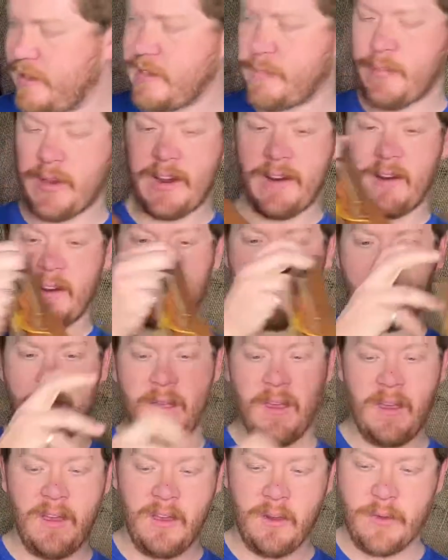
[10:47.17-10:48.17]
a pair,
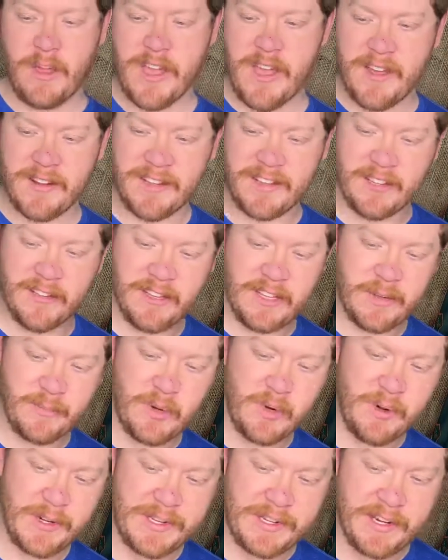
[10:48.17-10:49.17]
we can't sell these
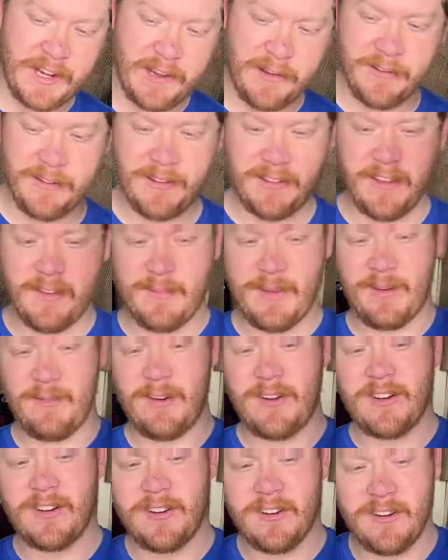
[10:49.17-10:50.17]
boots now that they've been
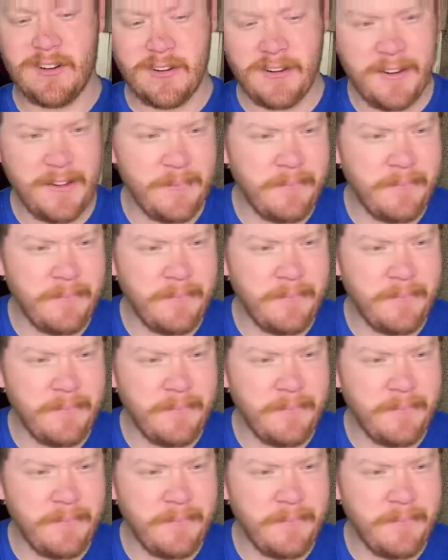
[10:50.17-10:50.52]
returned.